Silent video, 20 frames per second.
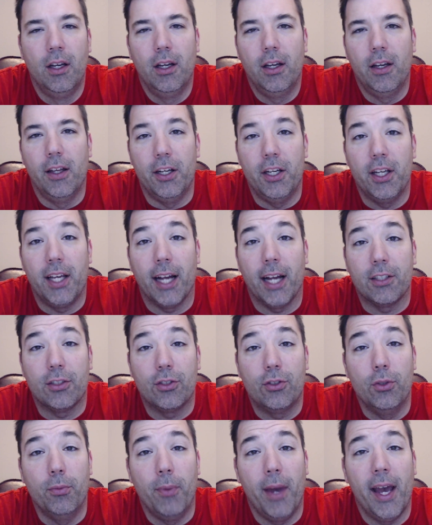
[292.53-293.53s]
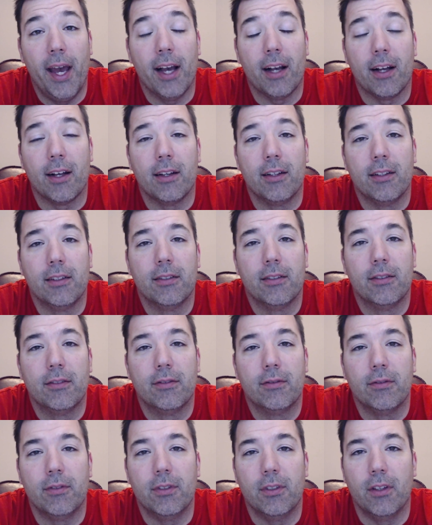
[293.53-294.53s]
Then you got Stu Mack.
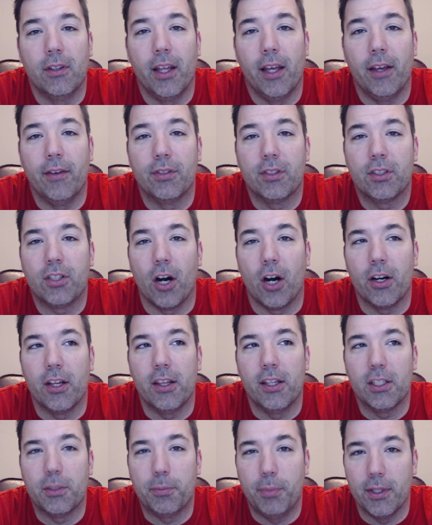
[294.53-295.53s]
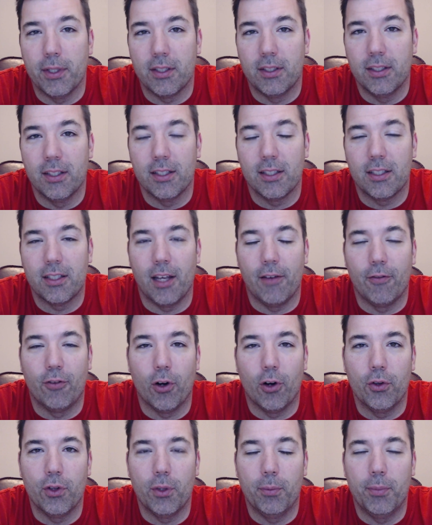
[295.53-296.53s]
They've started this business. They've
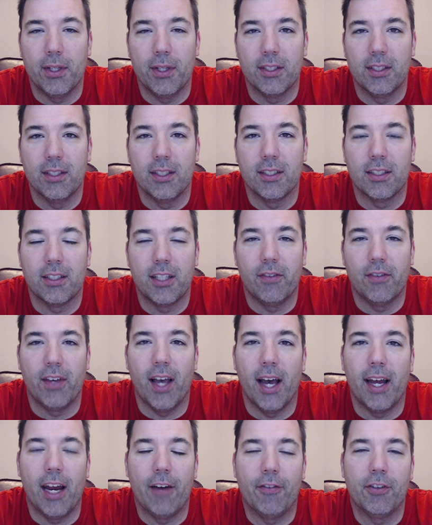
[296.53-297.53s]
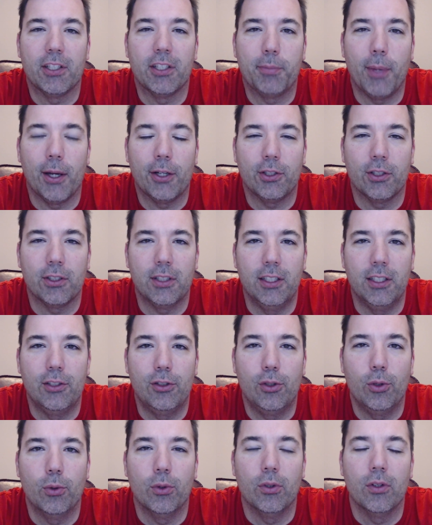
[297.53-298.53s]
grown the business. They've got every specialty
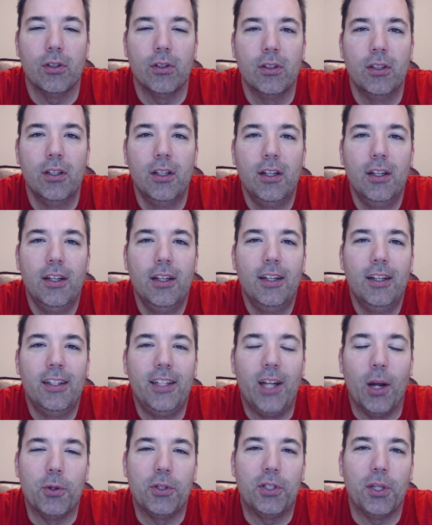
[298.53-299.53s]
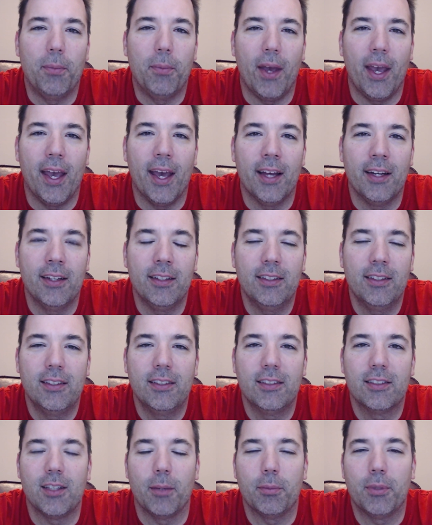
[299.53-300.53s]
tool known to man.
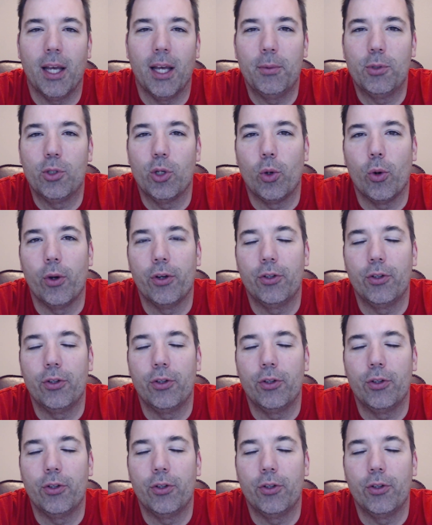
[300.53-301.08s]
Sometimes you're going